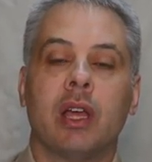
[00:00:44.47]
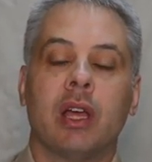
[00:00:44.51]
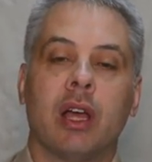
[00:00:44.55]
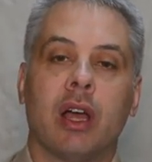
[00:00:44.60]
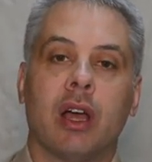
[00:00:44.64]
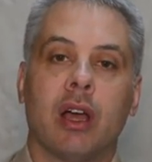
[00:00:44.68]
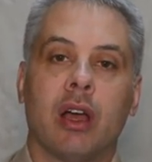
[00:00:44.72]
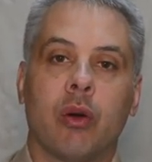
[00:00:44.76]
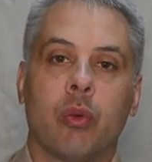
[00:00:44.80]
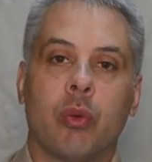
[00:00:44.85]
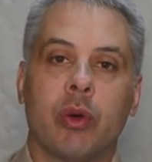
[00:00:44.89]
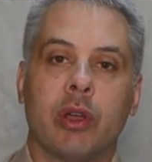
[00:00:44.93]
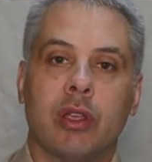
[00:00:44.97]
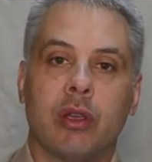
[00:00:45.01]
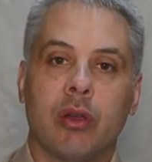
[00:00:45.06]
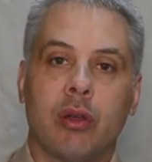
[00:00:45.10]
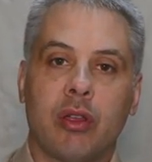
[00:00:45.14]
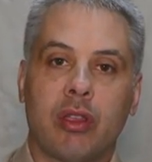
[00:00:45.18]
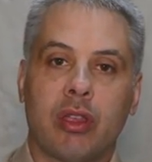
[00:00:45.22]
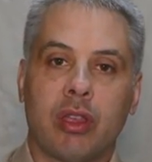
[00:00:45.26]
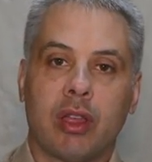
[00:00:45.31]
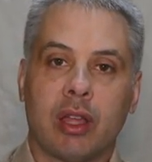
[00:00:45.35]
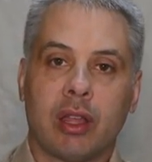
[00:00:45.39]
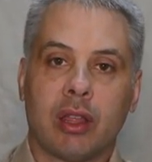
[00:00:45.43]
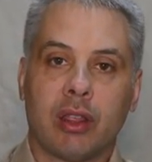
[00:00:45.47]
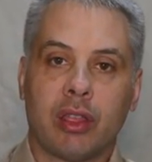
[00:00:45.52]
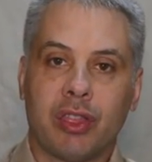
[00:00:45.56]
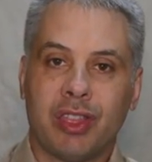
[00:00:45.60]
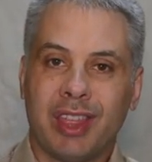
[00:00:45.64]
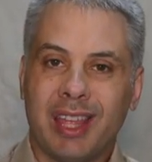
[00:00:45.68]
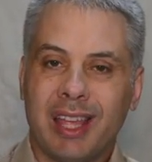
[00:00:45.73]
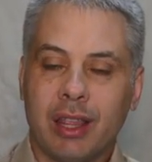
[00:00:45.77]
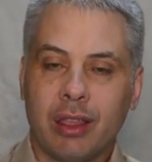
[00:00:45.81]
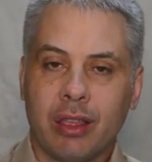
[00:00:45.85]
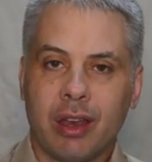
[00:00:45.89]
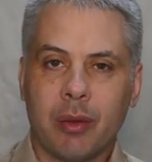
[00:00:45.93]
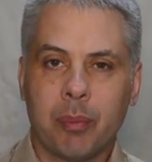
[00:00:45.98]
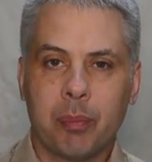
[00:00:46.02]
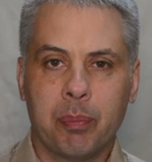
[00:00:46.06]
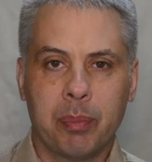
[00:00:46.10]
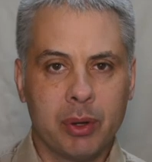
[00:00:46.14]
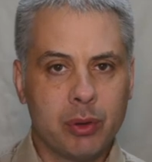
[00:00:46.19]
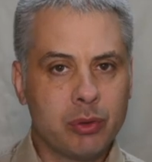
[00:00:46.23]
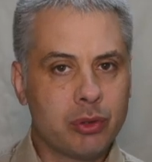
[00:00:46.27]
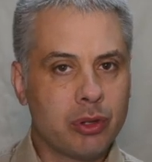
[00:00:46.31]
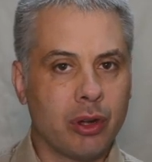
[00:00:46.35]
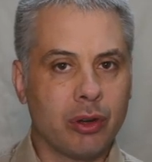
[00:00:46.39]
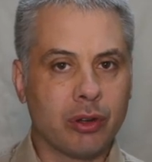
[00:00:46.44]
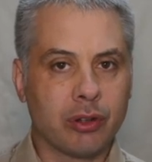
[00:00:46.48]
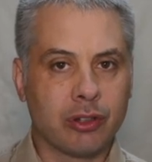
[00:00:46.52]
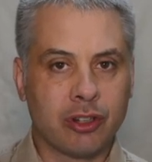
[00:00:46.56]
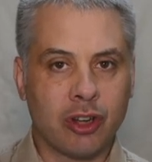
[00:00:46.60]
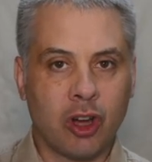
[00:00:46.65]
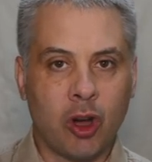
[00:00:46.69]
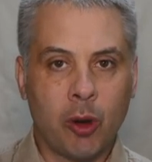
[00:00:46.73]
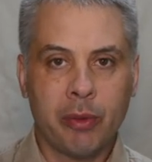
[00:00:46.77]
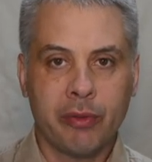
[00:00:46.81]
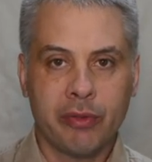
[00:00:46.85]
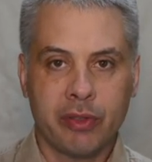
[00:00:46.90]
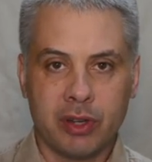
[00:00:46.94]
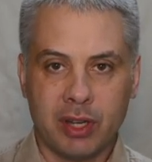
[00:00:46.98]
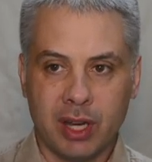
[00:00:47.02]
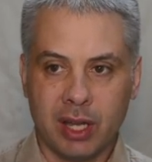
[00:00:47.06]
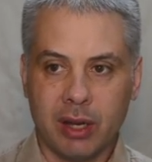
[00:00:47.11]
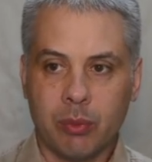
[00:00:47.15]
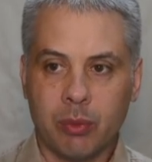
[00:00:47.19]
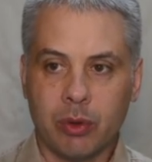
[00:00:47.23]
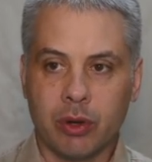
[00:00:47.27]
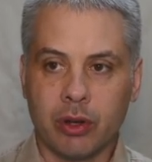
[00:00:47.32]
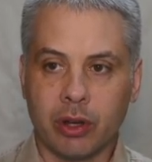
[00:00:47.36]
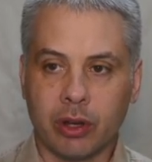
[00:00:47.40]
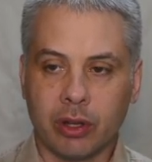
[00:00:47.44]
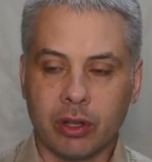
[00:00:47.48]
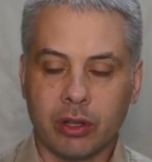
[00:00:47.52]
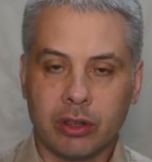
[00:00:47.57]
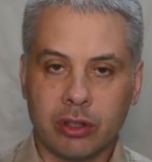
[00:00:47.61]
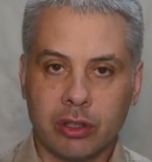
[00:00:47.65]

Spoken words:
We're using things that are built on top of the network